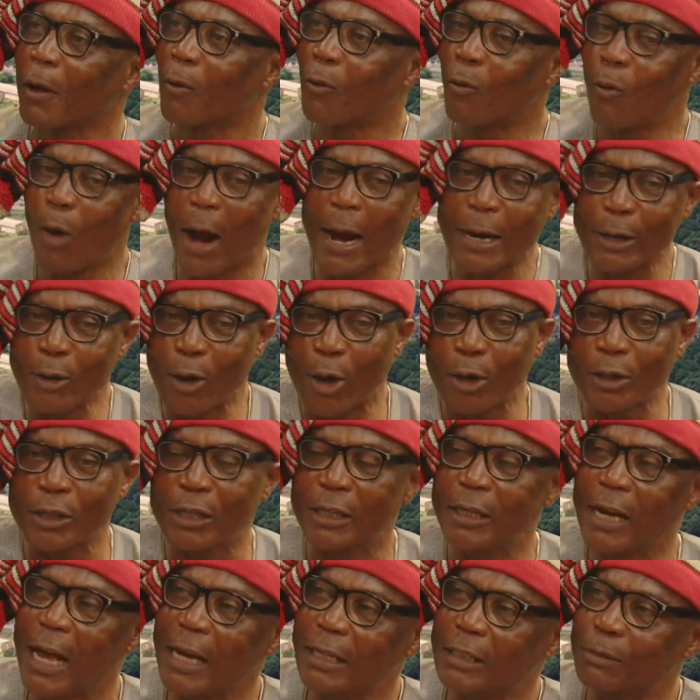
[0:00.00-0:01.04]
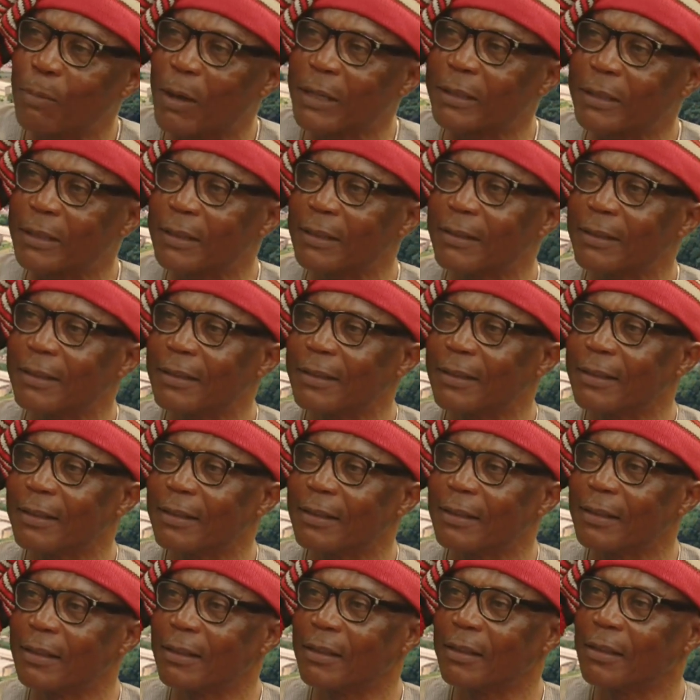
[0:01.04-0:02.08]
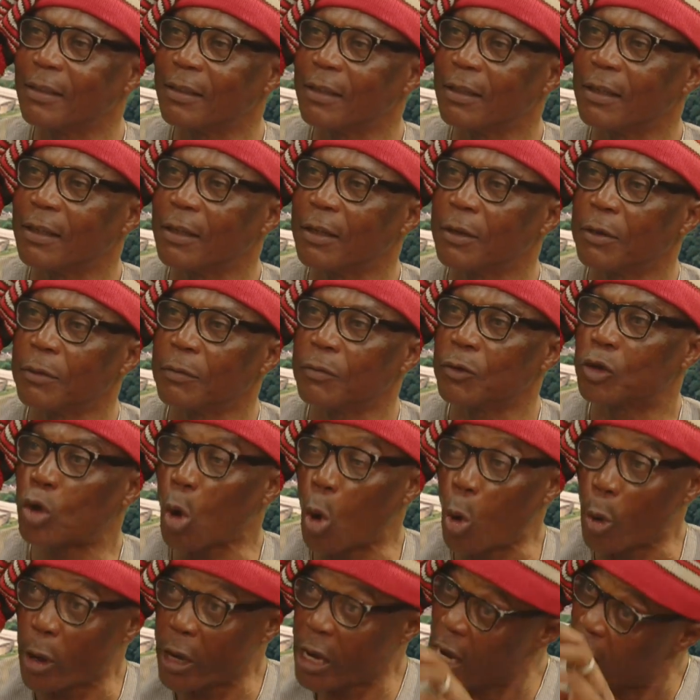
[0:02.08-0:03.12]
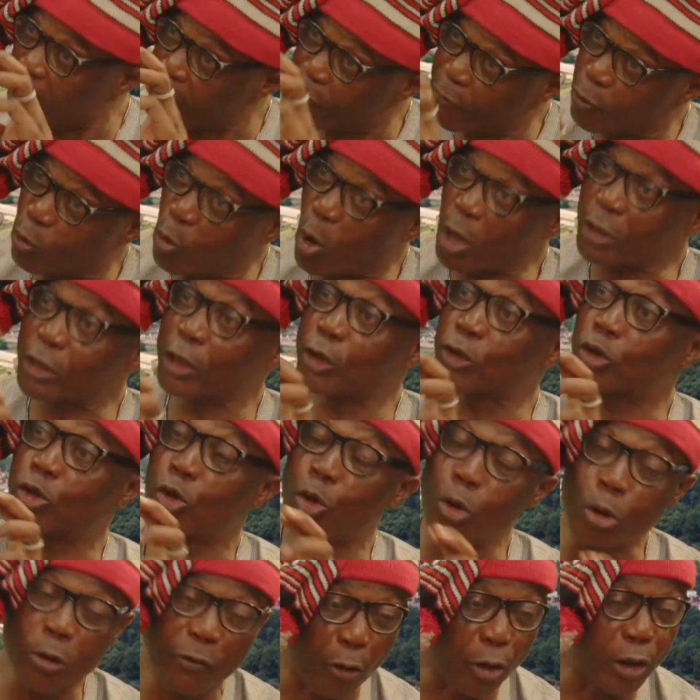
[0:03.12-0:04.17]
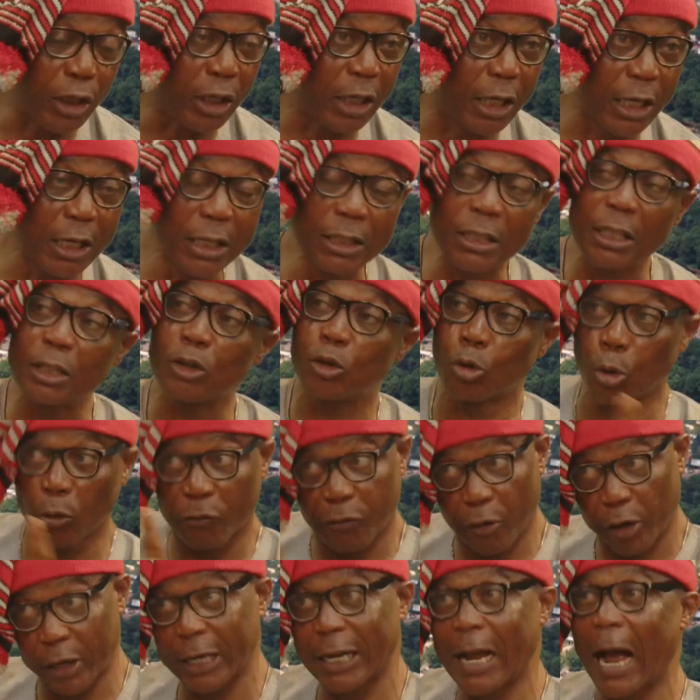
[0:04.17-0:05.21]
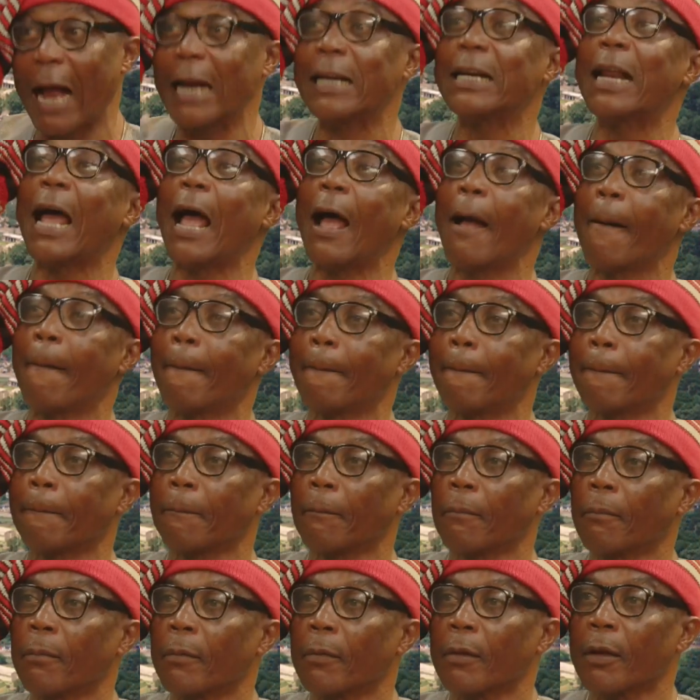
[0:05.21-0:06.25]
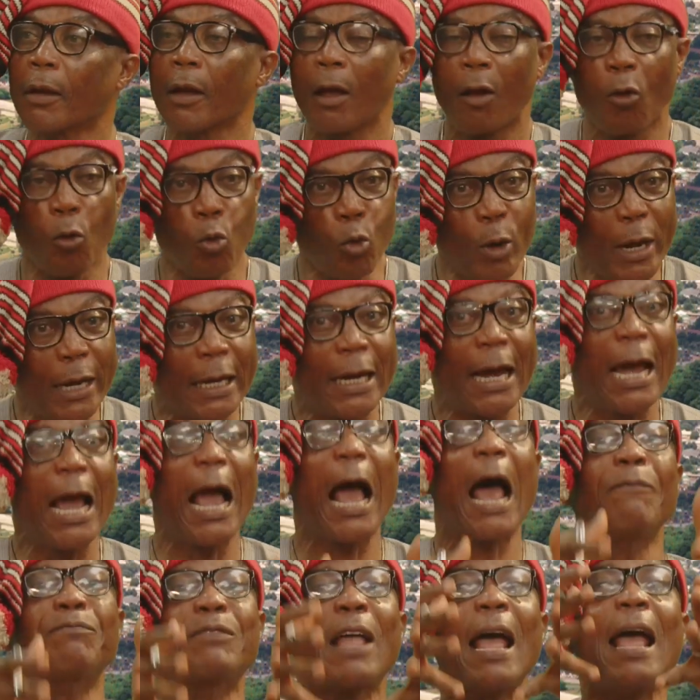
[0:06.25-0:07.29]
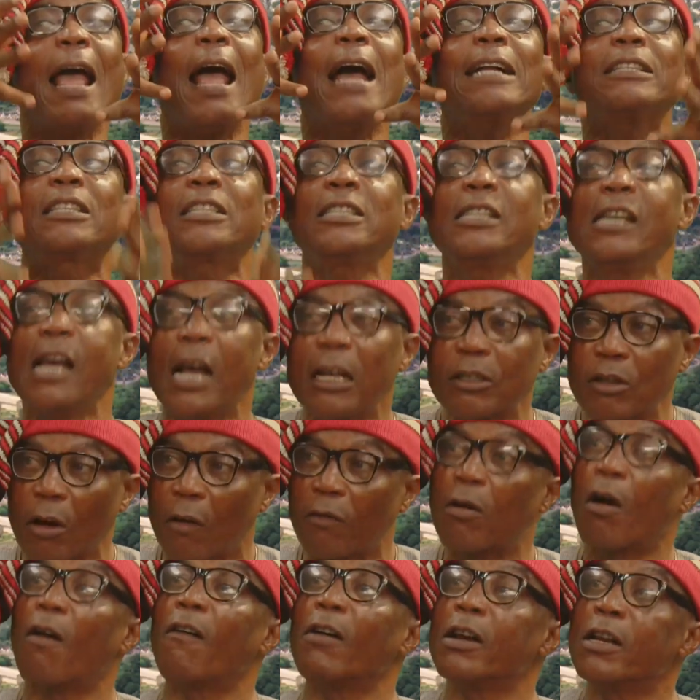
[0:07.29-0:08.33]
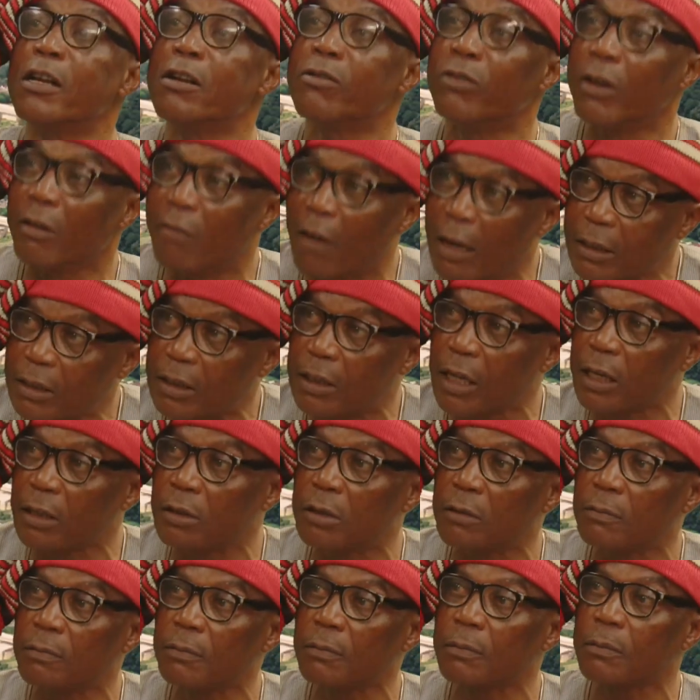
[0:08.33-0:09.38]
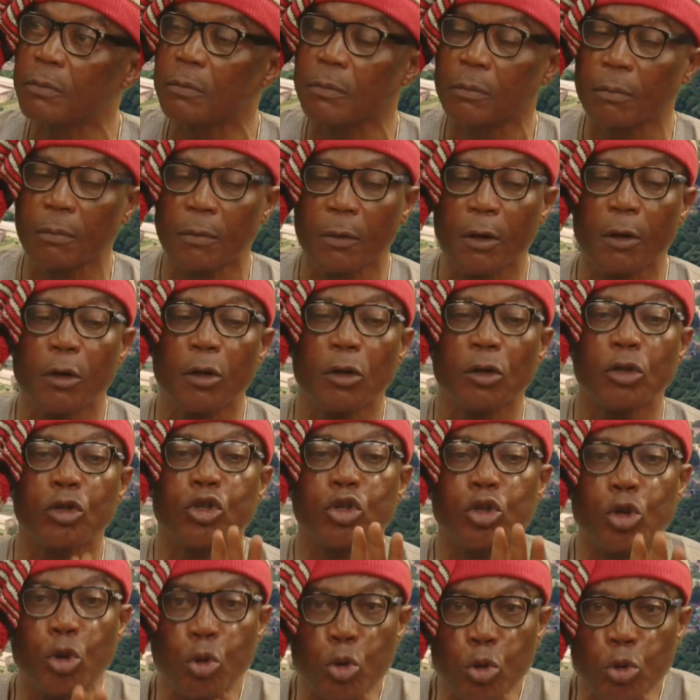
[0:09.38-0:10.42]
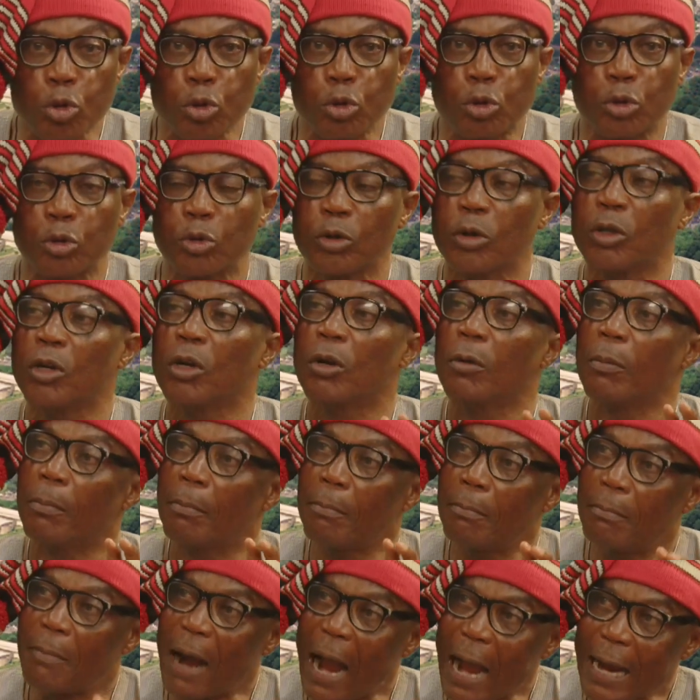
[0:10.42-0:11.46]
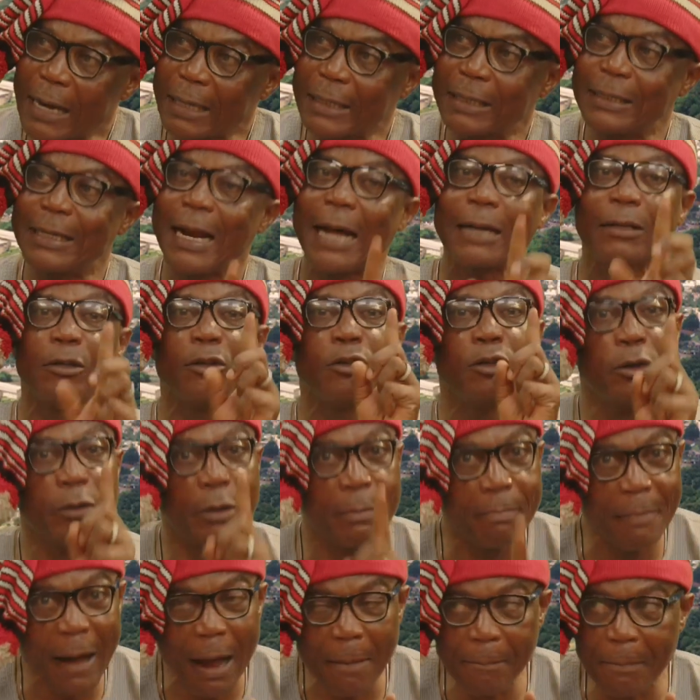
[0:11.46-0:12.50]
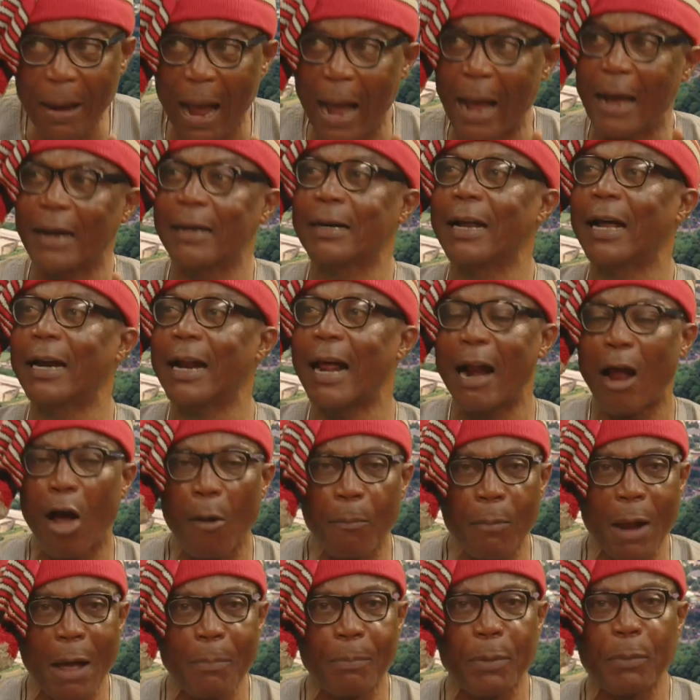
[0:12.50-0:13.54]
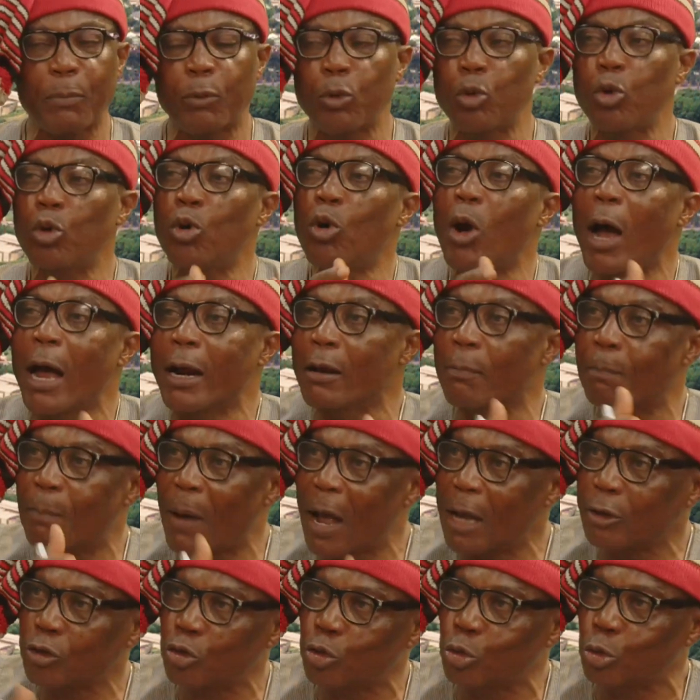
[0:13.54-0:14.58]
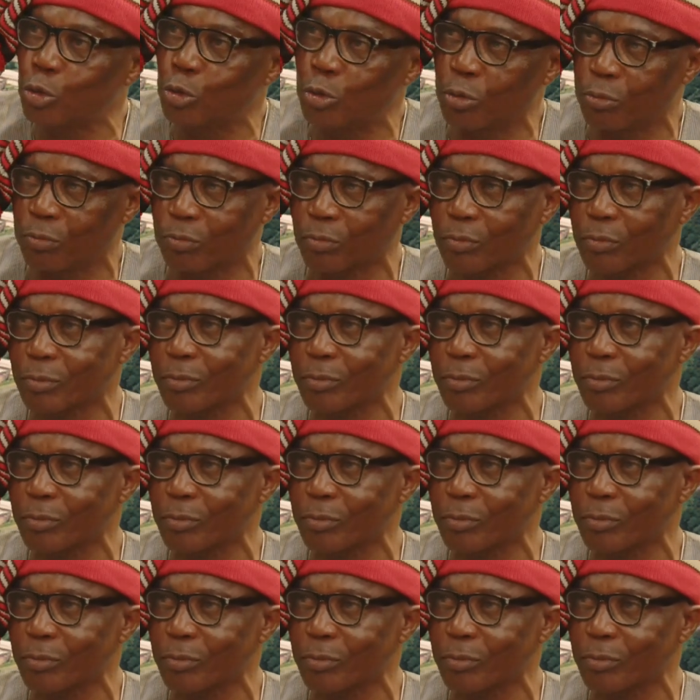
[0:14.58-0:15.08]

Why not the next person? So if what is good for the geese is good for the gander, we can, after 80 years of governing River State, should mind that, remember that there are other people who are the pass-through,